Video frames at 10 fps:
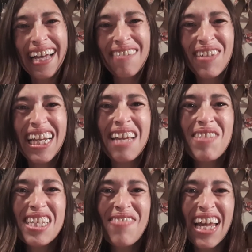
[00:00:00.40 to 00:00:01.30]
my name
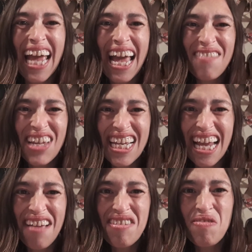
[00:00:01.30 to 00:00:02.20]
is Tamara Hagenbeek and
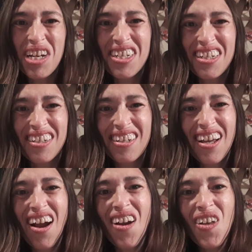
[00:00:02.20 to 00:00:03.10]
I have a question.
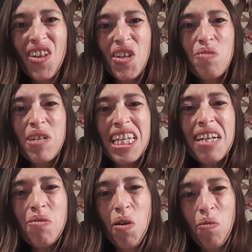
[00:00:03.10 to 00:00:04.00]
Are all human
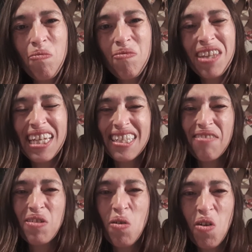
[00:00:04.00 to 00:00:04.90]
equal? Yes,
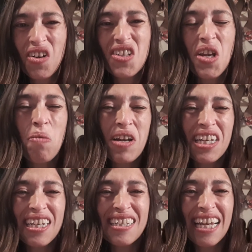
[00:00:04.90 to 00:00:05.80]
of course.
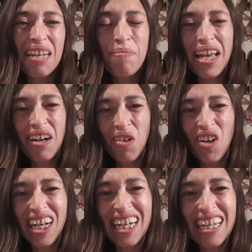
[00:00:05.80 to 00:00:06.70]
Nobody is any better or
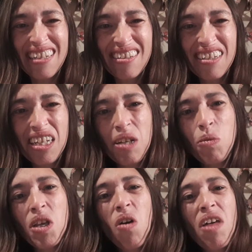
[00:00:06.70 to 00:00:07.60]
any less.
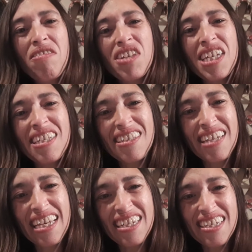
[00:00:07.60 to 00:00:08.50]
We all have to eat to
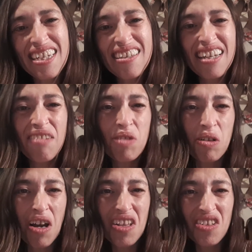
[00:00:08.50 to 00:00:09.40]
take a shit and if we
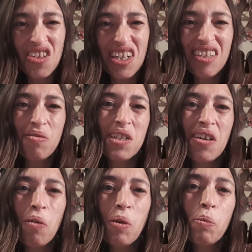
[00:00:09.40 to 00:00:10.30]
can't shit, we
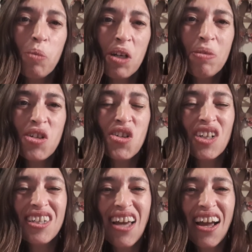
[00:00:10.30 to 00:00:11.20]
all will
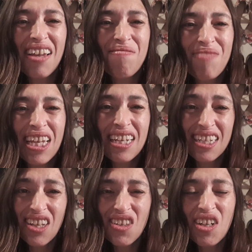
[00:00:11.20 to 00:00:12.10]
prematurely die.
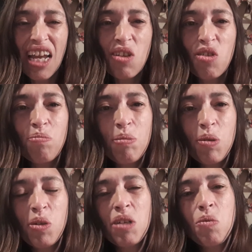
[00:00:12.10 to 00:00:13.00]
This also counts for people
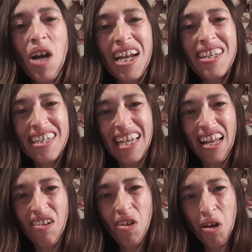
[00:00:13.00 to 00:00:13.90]
with a white,
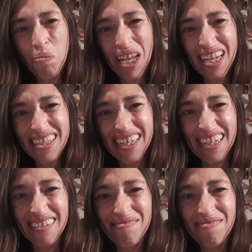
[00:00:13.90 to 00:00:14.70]
yellow or black skin.